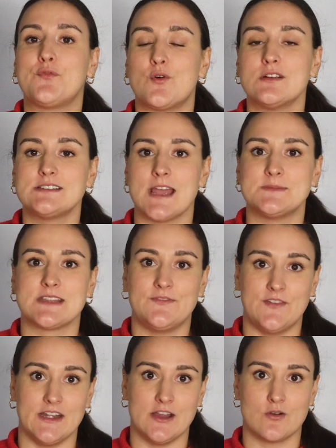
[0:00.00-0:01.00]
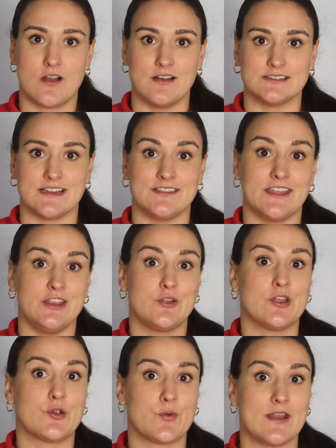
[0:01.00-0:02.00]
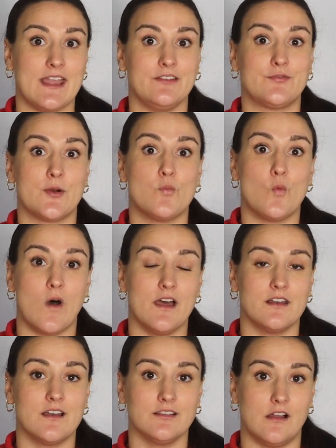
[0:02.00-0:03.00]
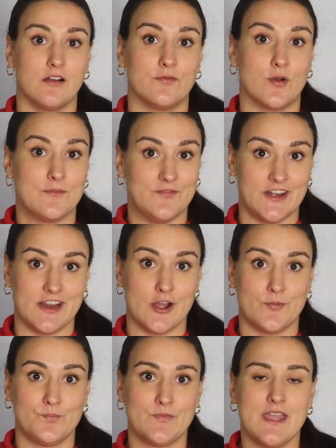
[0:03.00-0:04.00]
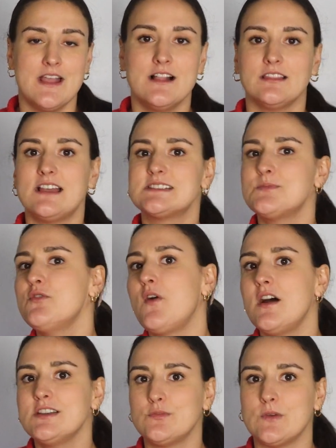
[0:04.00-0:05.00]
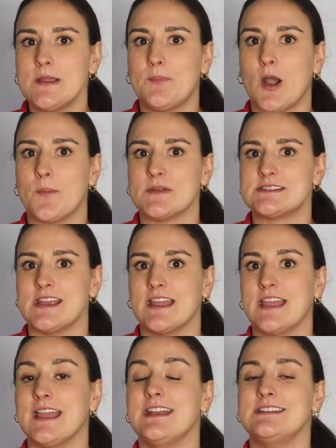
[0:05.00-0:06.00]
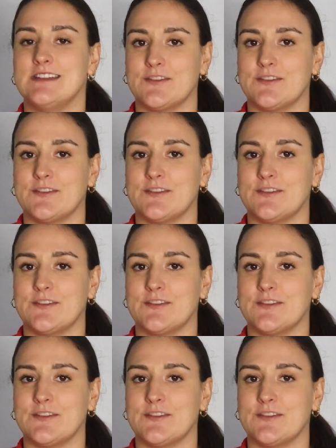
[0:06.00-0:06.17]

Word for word: four types of video content that you can create from one long form video. Let's move on to repurposing in a